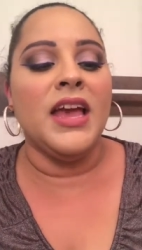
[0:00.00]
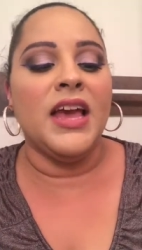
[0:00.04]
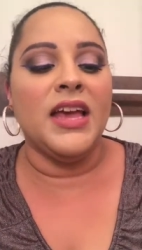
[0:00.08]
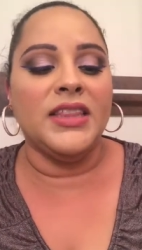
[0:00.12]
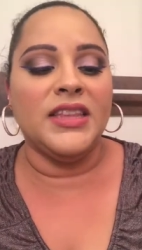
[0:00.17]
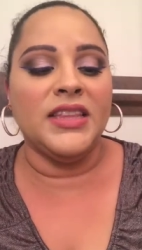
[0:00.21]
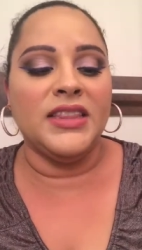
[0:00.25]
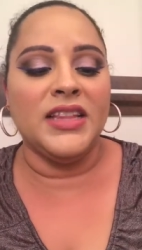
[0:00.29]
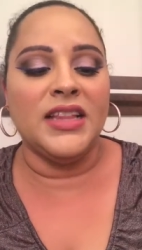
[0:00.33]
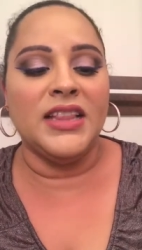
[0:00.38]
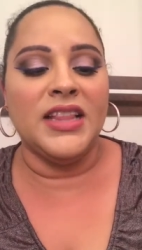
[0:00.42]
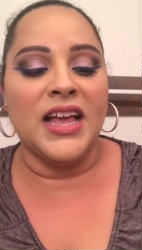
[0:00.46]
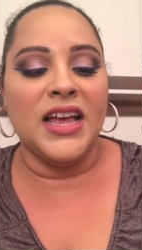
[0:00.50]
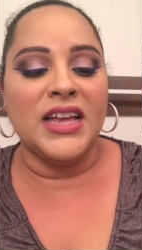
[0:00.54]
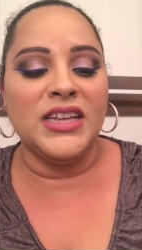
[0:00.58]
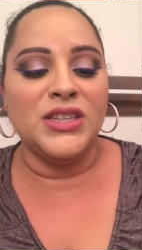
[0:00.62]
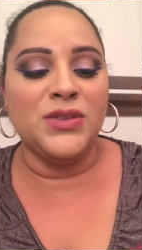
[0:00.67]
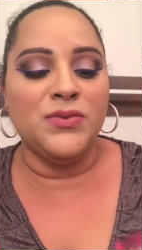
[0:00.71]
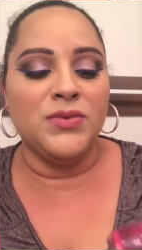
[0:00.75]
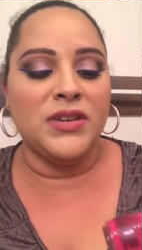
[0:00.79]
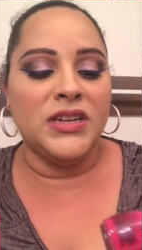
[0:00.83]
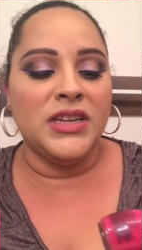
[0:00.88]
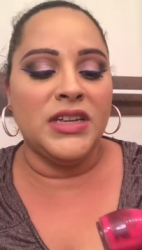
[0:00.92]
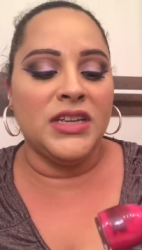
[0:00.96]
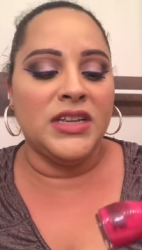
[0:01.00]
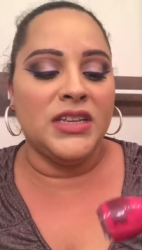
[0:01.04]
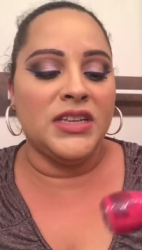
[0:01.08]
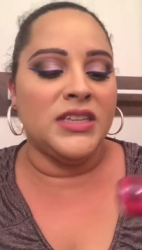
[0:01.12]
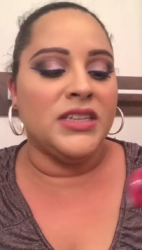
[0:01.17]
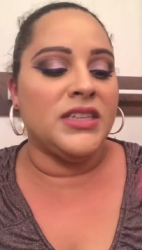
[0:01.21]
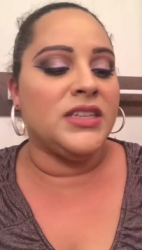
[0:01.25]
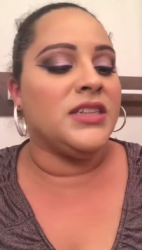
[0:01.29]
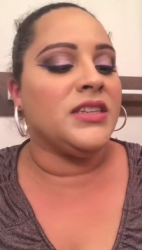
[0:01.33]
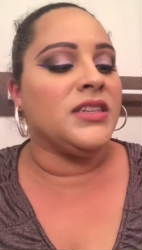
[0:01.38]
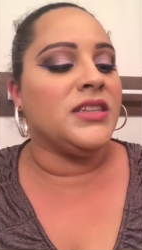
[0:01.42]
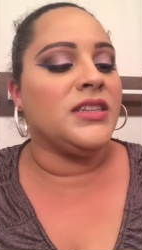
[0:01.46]
And then the last one
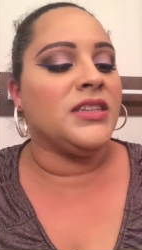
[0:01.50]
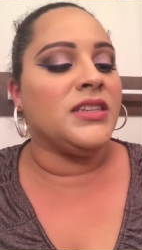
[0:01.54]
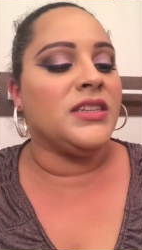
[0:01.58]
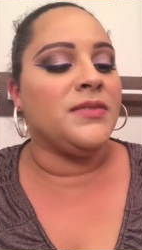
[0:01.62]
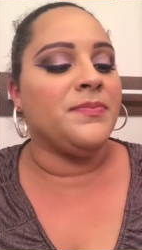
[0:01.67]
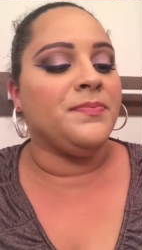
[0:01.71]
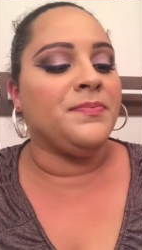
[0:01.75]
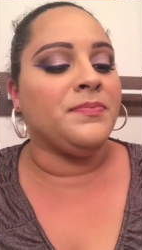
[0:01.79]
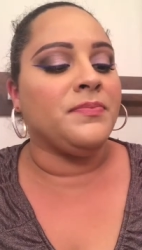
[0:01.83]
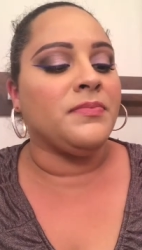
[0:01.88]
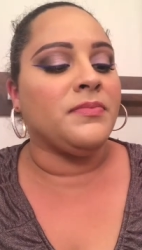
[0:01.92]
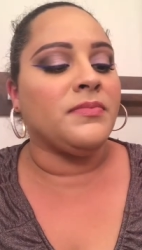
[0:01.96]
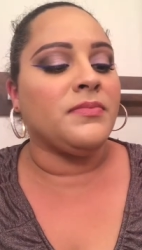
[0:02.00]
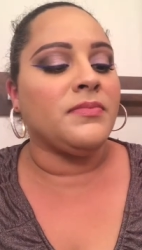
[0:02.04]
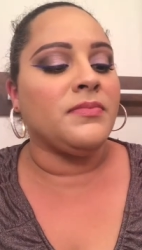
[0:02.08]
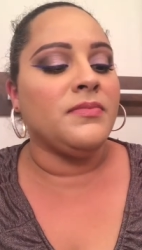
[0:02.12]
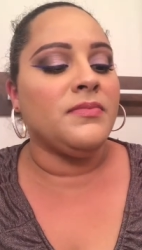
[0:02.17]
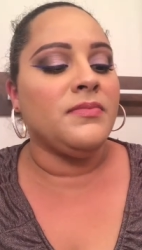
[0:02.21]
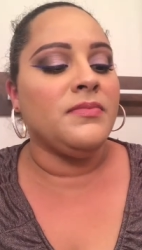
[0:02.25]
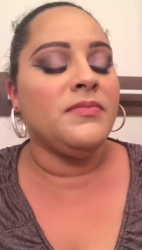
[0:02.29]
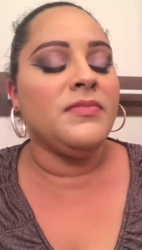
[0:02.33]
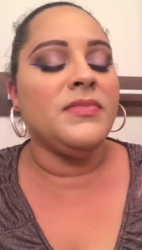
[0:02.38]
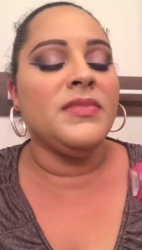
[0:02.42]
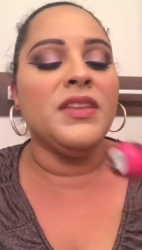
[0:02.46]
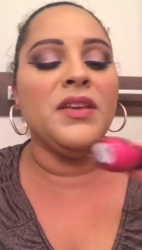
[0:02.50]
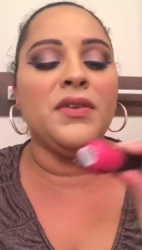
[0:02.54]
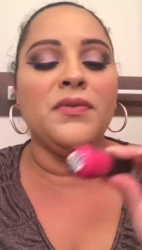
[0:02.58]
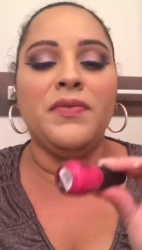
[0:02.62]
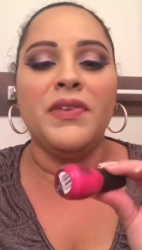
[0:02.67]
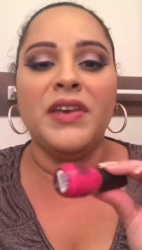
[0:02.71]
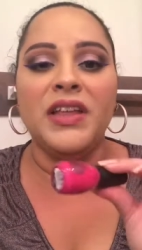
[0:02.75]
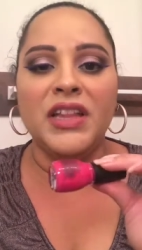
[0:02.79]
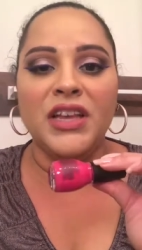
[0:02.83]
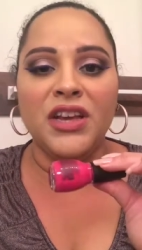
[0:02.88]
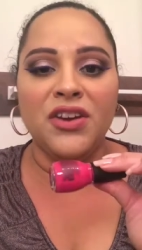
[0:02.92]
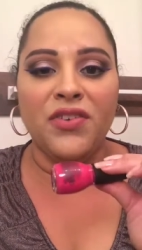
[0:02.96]
is
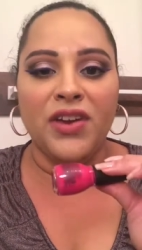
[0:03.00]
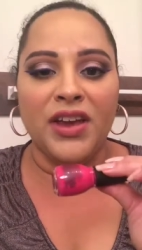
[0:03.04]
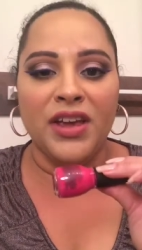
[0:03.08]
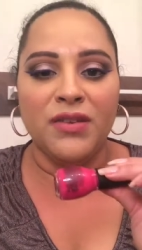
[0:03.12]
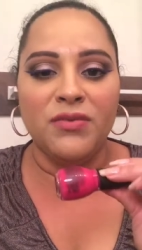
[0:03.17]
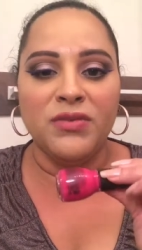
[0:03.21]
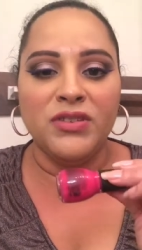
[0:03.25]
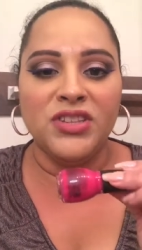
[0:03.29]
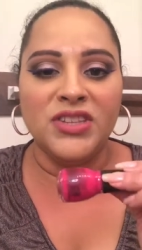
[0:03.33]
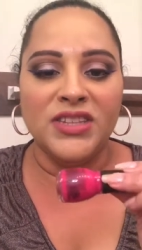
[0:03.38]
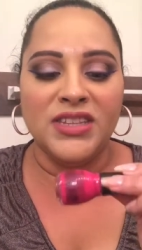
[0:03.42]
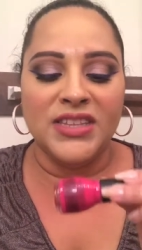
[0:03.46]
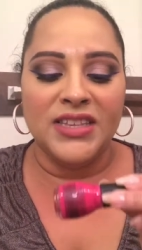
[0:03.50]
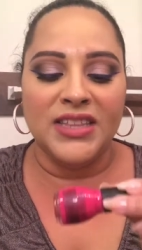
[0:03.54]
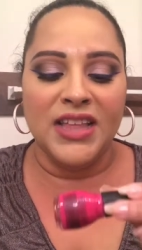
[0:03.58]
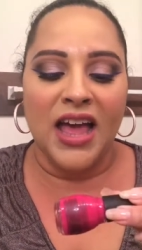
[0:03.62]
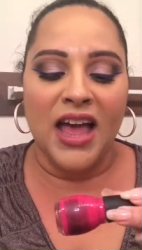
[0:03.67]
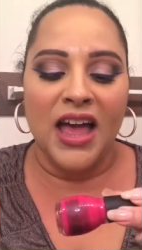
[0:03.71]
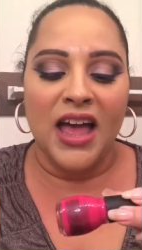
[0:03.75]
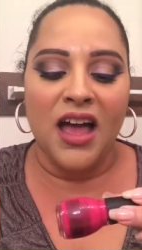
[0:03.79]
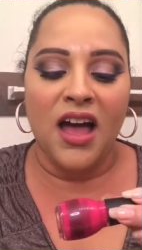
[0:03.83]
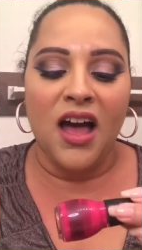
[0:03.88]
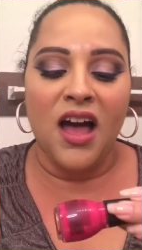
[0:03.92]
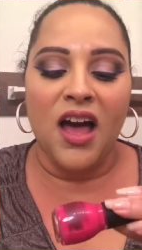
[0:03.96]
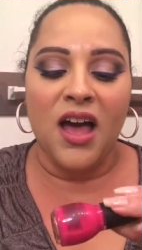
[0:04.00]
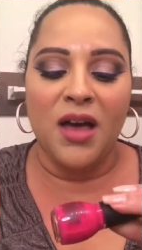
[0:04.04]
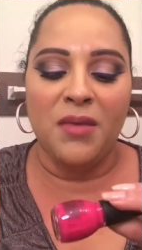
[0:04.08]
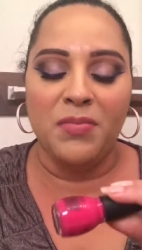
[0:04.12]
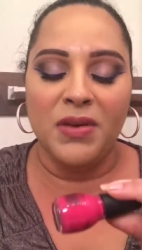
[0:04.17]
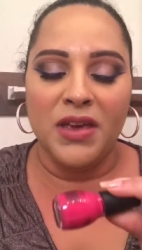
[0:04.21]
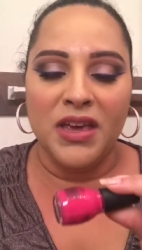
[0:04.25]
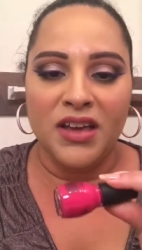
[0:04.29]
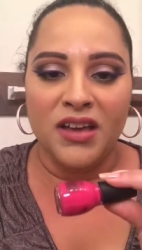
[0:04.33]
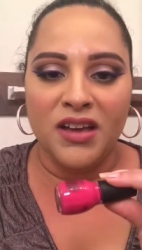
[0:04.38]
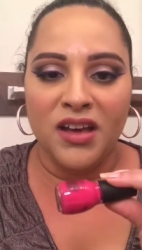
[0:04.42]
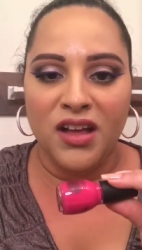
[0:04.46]
Feeling Great, which is that hot
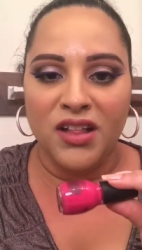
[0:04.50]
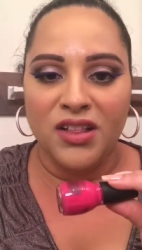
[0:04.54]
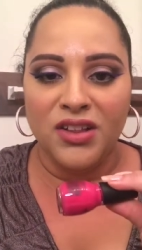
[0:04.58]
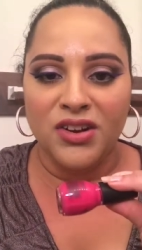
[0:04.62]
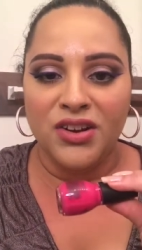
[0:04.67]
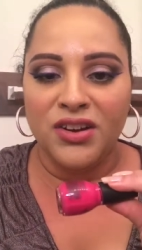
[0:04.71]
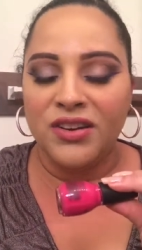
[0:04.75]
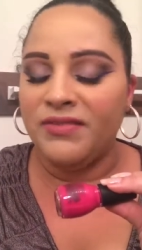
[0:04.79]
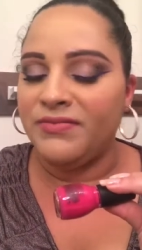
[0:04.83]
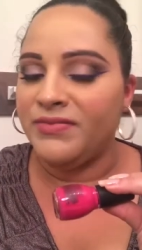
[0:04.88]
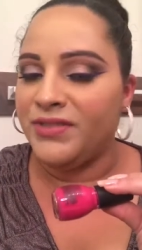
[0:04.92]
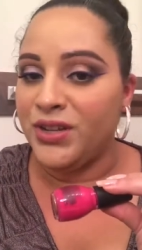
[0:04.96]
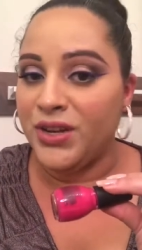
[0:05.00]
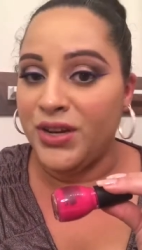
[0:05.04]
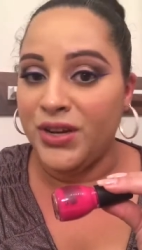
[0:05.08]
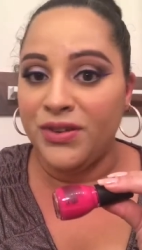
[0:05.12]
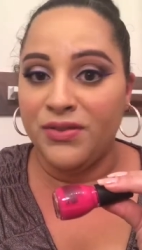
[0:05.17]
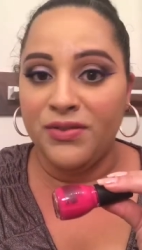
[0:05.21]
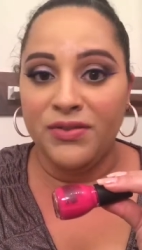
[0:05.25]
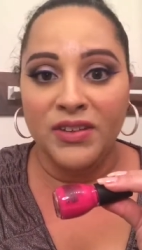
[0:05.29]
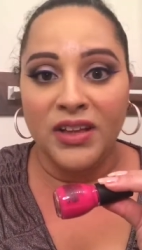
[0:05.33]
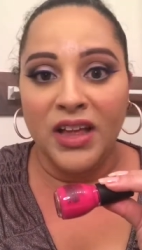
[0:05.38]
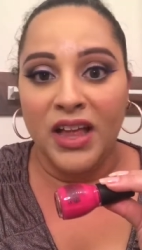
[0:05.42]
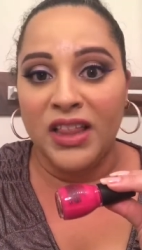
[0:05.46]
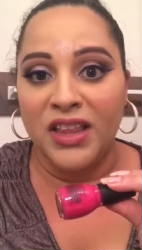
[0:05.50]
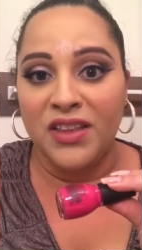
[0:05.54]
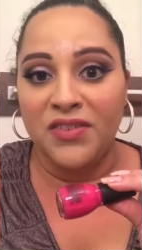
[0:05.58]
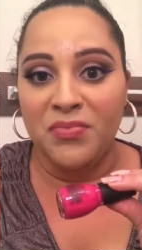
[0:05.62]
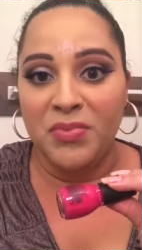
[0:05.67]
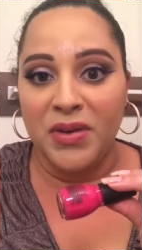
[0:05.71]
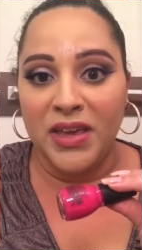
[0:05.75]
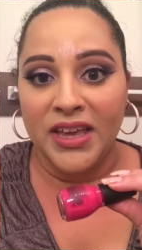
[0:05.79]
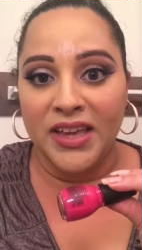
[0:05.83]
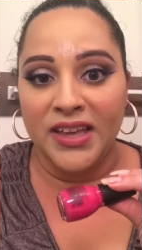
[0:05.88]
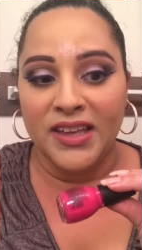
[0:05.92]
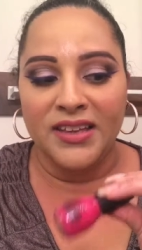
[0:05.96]
pink color. I tell you, I love
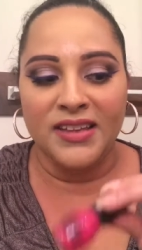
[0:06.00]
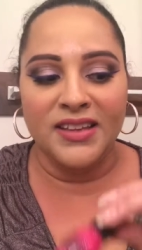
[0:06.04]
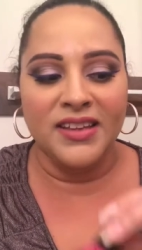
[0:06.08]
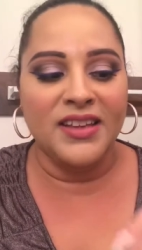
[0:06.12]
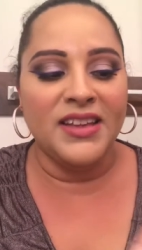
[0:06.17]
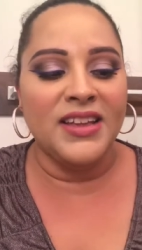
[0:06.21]
pink.